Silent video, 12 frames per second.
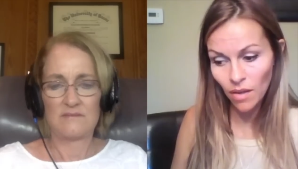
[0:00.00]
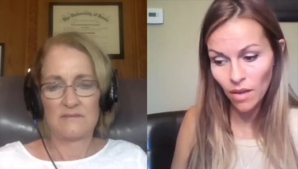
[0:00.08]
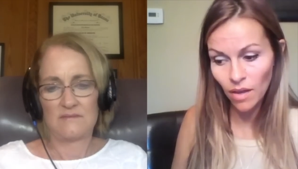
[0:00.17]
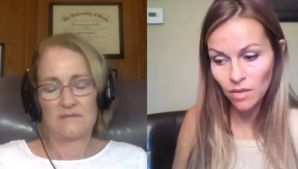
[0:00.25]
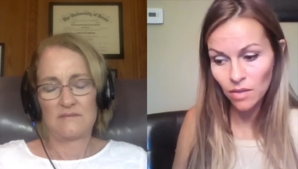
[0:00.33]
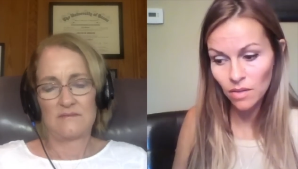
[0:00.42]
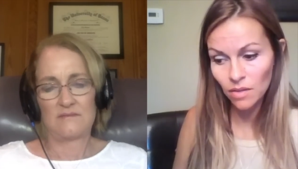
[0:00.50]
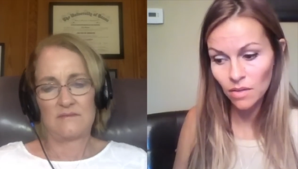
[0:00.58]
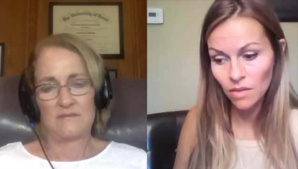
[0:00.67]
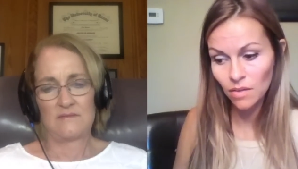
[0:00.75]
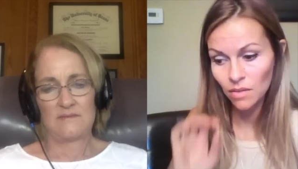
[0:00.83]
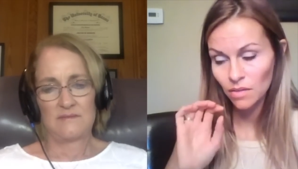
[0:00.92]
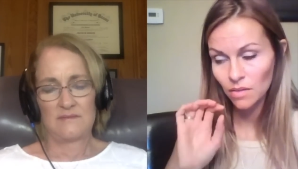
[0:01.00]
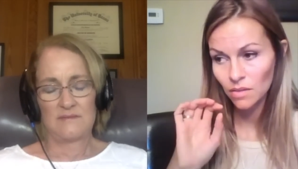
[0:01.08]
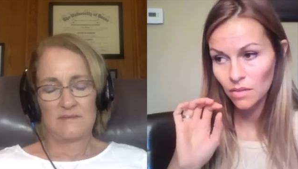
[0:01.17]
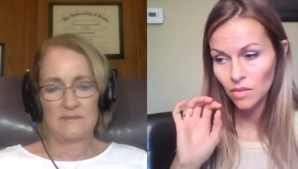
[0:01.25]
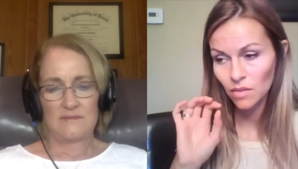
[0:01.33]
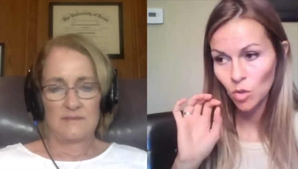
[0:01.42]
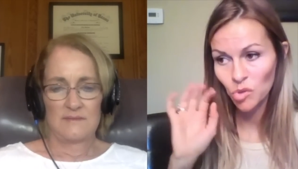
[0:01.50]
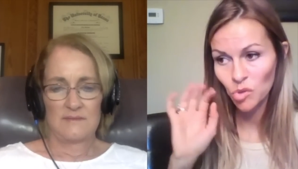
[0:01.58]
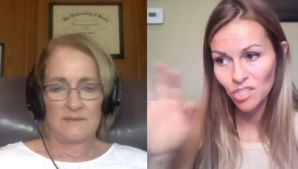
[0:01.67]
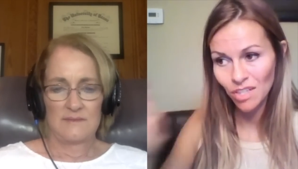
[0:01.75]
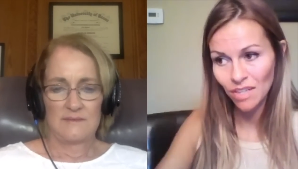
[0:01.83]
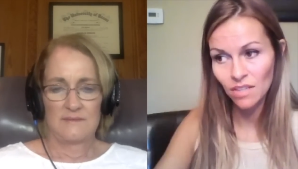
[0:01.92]
Speaker 1: and you know,
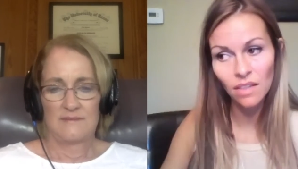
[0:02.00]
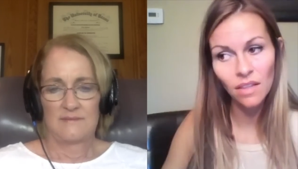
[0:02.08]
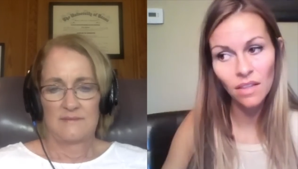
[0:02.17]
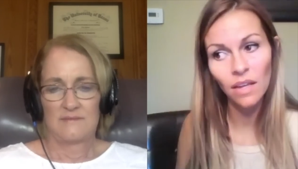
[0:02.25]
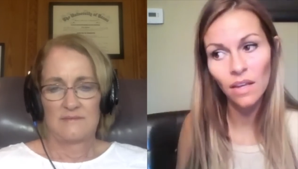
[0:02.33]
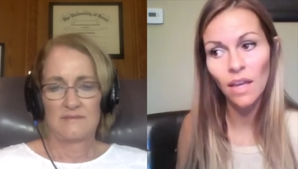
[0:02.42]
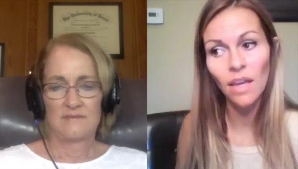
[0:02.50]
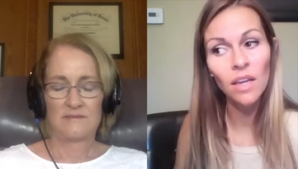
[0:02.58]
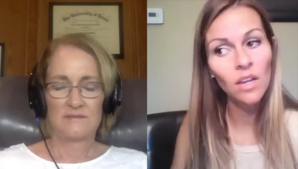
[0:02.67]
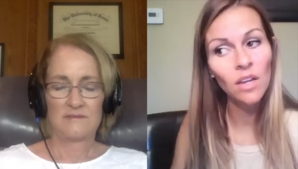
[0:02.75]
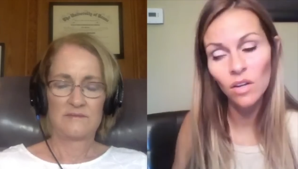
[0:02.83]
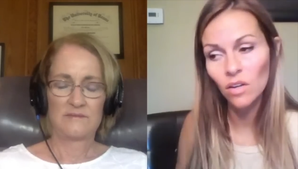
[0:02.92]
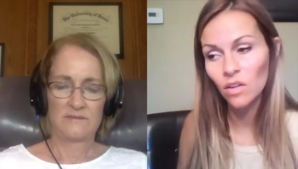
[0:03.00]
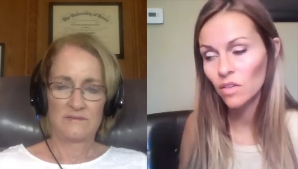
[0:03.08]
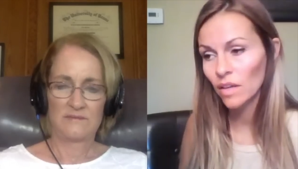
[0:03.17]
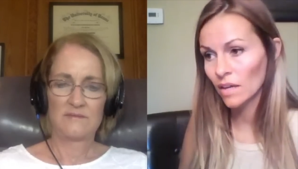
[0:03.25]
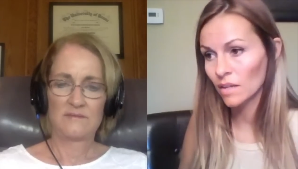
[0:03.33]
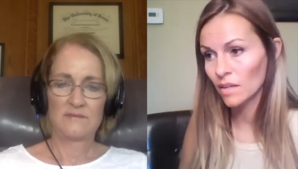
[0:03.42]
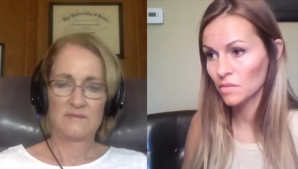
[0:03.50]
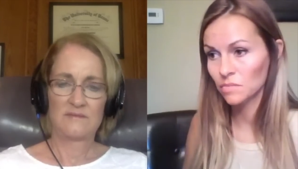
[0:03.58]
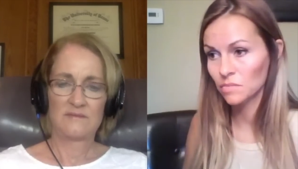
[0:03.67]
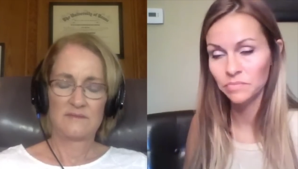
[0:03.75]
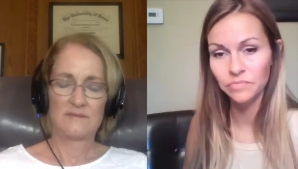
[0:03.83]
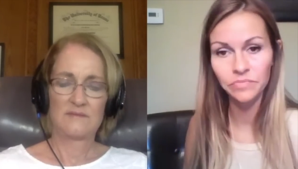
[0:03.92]
projecting that anger,
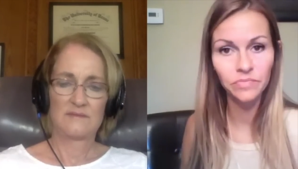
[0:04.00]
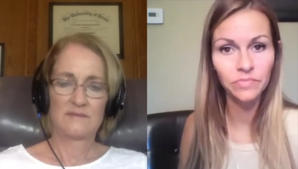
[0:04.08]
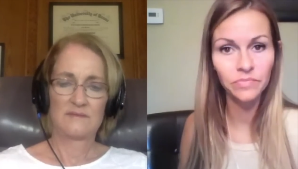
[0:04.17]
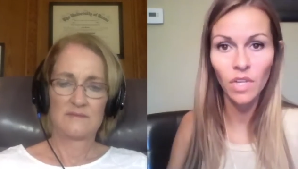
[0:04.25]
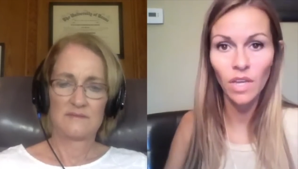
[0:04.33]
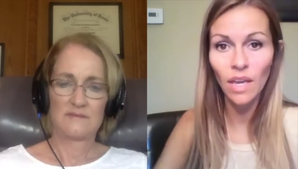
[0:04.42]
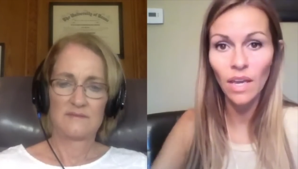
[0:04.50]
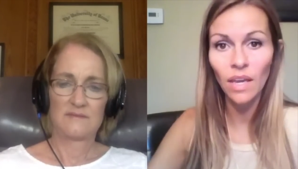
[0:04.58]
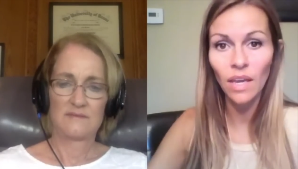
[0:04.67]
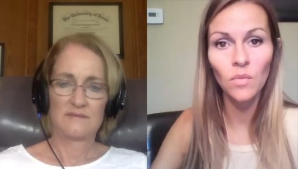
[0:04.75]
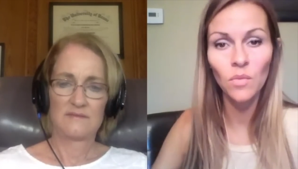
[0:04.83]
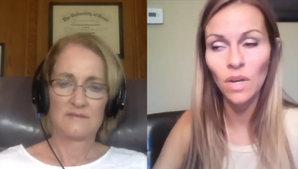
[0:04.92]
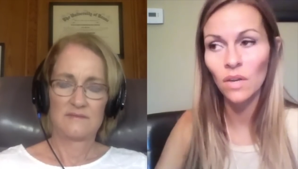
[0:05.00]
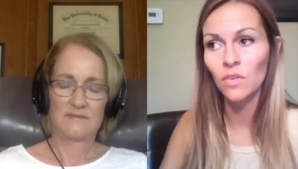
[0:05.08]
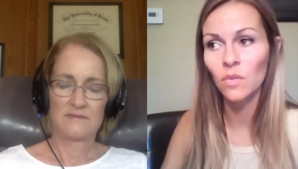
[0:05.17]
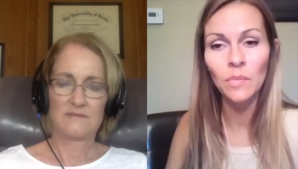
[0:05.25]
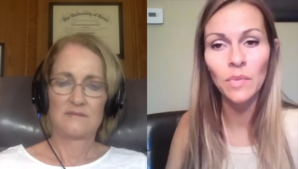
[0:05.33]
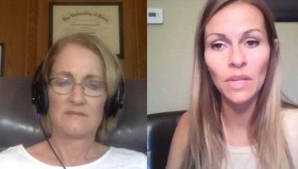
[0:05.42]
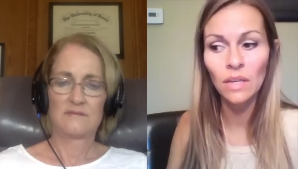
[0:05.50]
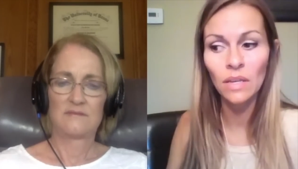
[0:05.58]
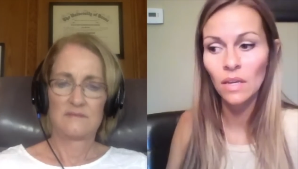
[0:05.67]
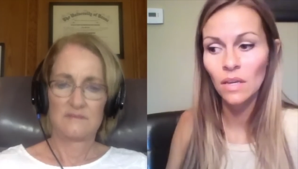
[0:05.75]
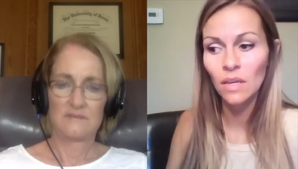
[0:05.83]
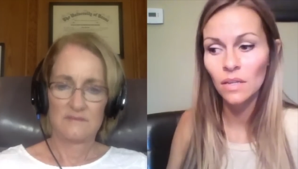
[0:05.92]
that hate, whatever it may
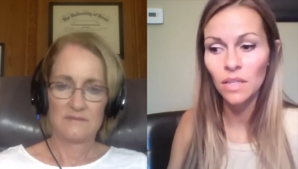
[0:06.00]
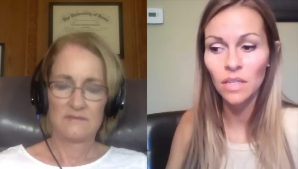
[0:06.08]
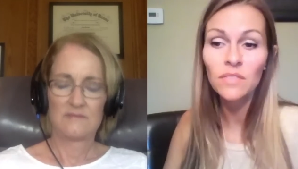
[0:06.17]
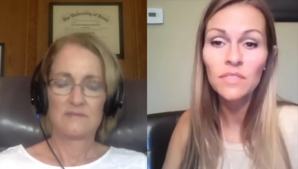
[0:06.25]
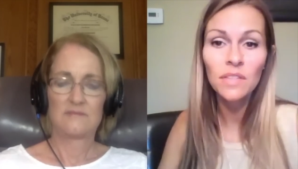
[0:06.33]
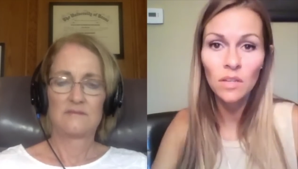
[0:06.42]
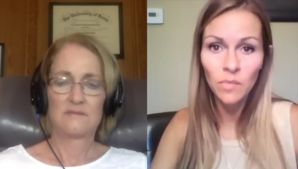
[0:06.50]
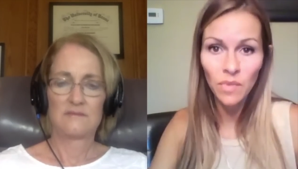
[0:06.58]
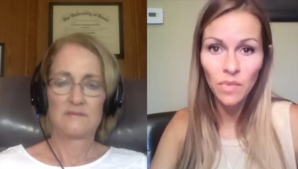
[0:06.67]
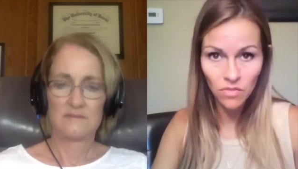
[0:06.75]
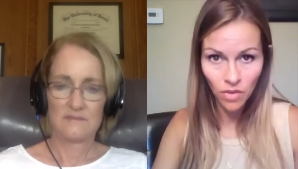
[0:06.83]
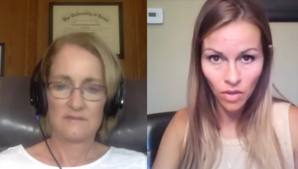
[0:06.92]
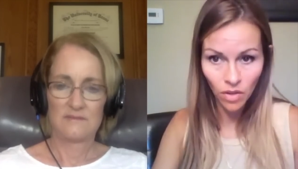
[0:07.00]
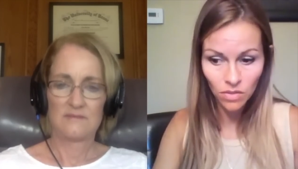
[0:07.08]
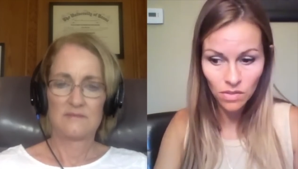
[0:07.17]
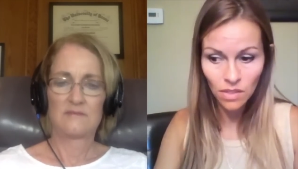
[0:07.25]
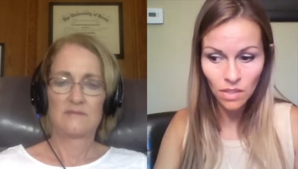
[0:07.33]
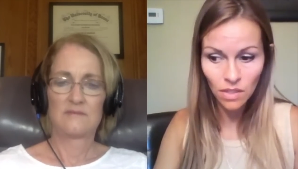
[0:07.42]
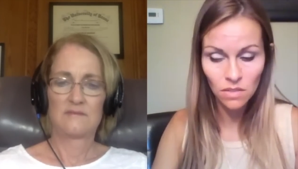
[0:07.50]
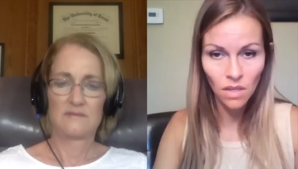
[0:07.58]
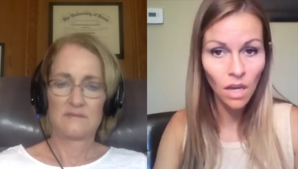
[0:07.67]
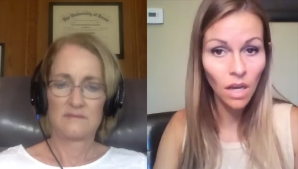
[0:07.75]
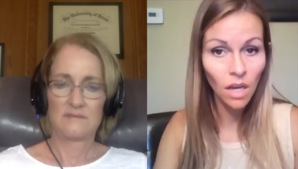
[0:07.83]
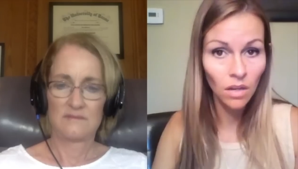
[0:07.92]
be, gives them a false
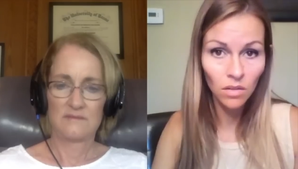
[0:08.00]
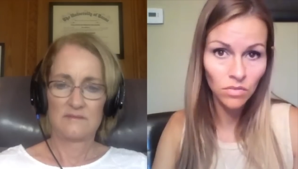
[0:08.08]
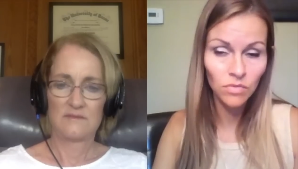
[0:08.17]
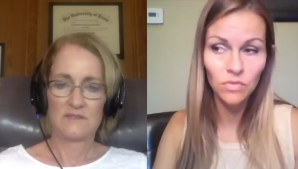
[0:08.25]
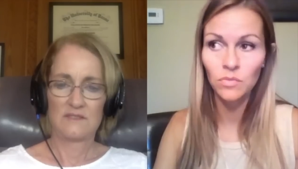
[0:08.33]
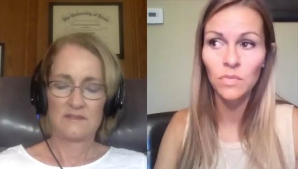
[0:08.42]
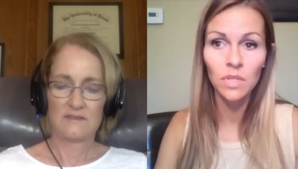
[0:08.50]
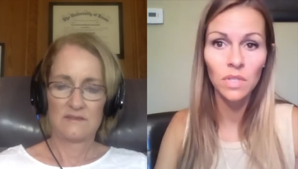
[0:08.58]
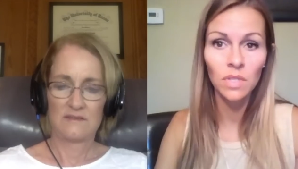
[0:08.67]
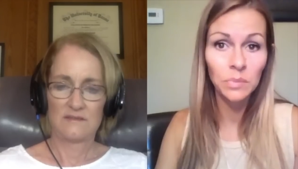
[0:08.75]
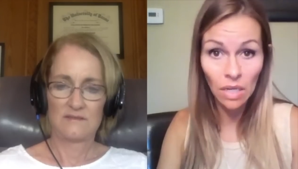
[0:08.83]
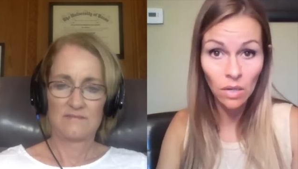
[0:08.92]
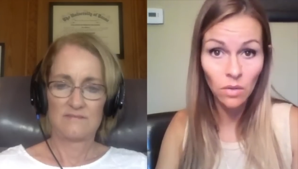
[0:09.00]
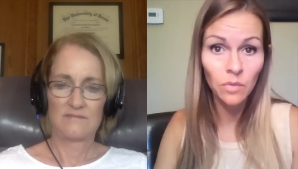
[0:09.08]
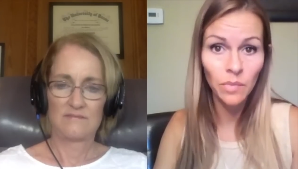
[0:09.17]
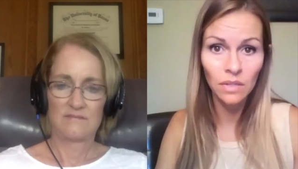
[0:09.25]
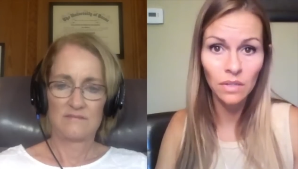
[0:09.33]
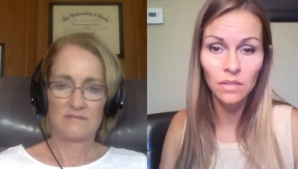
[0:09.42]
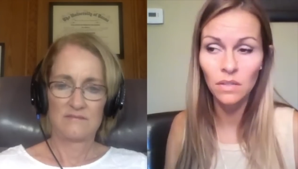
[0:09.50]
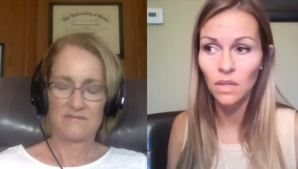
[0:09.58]
sense of empowerment,